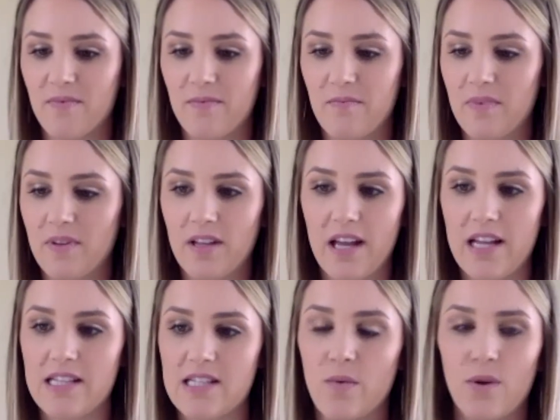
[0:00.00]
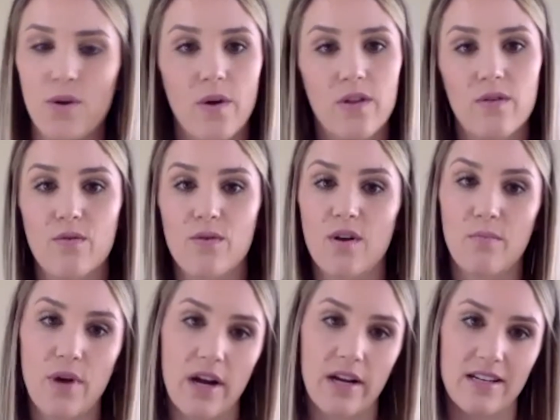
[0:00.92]
clients that were going through their
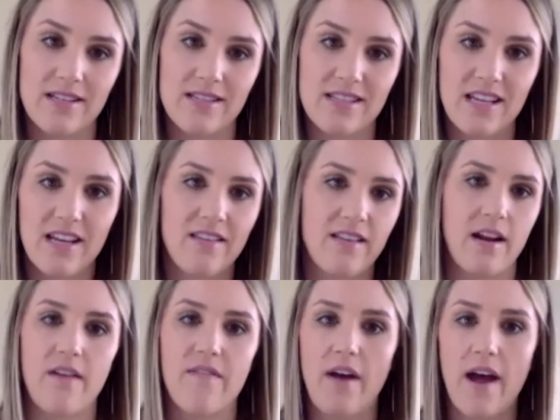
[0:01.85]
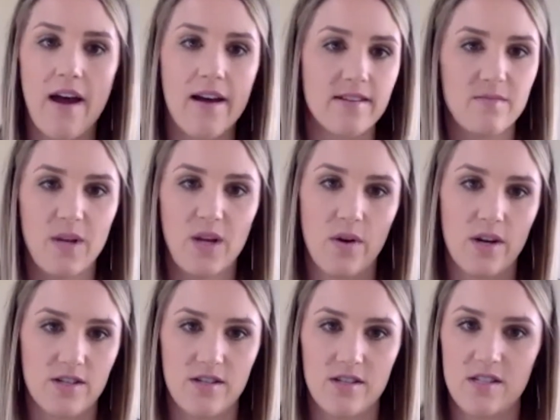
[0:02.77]
pregnancy and that have asked me
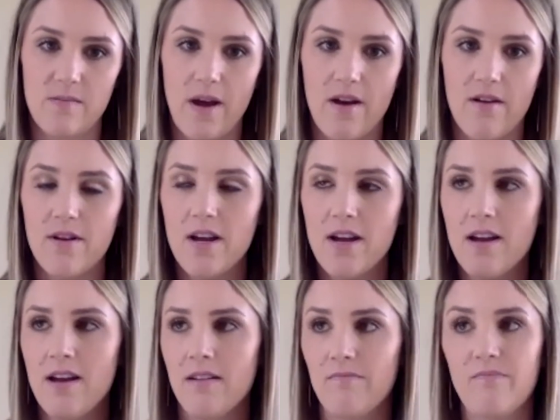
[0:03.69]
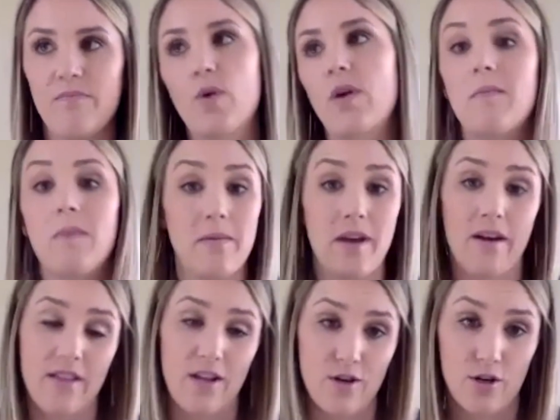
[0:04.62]
questions about, okay, maybe how
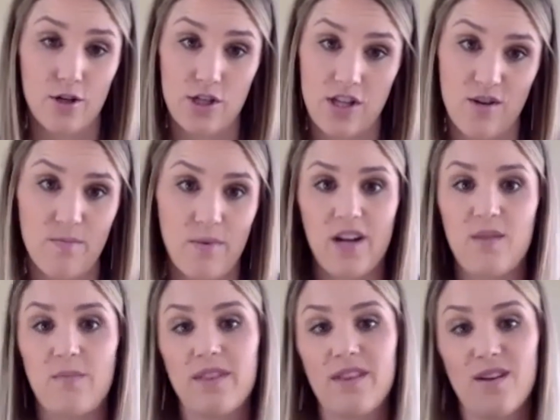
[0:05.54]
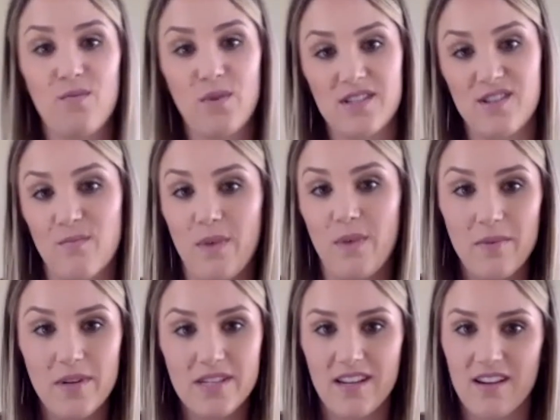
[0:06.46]
they nourish their body, but then once their
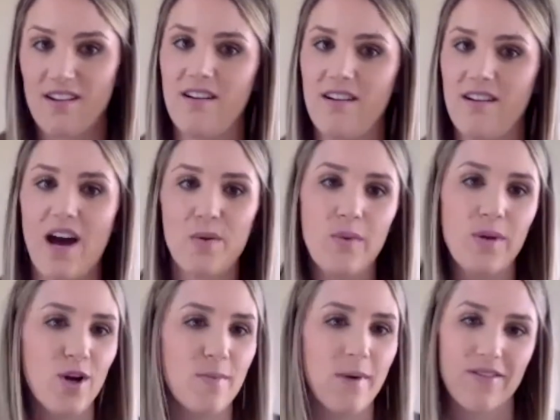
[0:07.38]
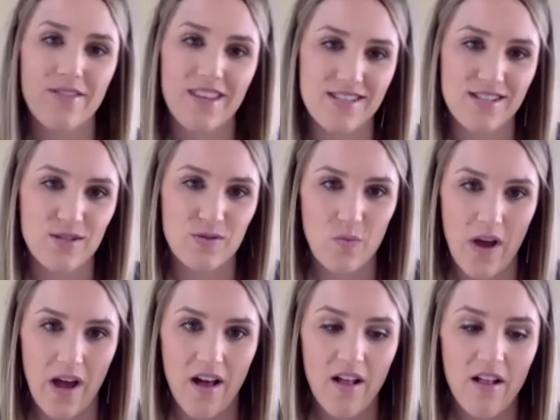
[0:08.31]
baby's here, how do we go about this as
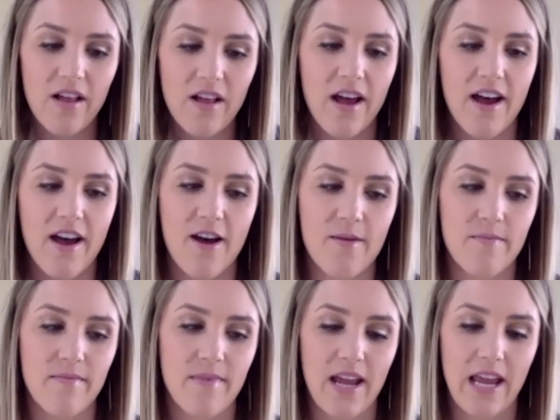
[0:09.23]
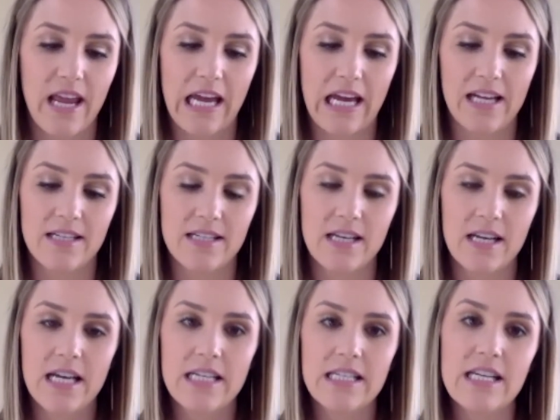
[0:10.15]
well? And
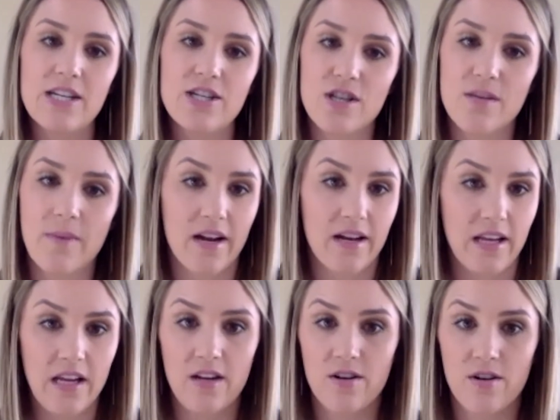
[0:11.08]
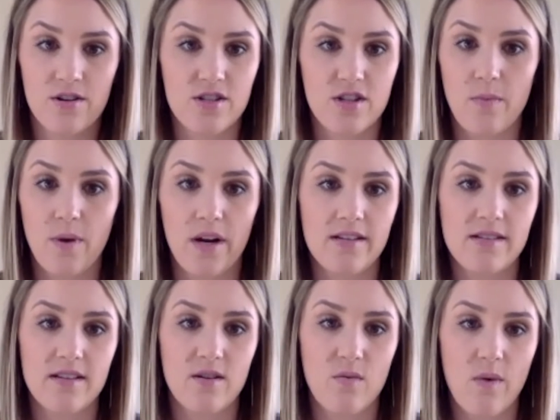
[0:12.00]
teach them how to eat and nourish their bodies
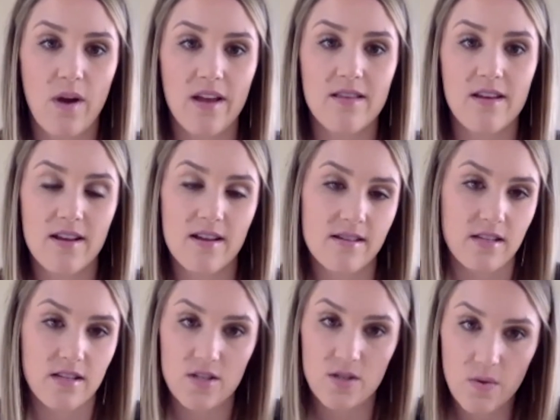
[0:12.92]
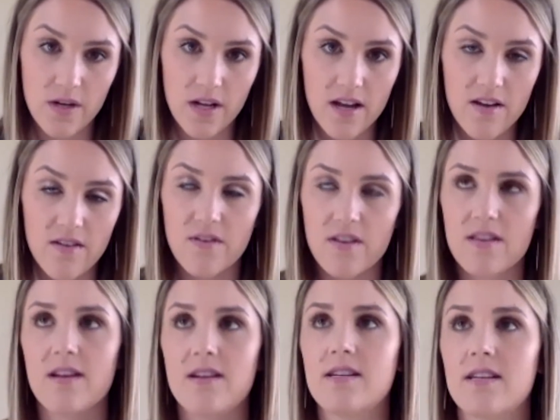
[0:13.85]
in a way that is intuitive and
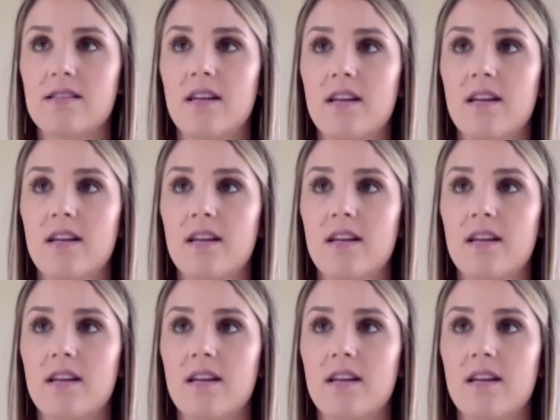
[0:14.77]
that doesn't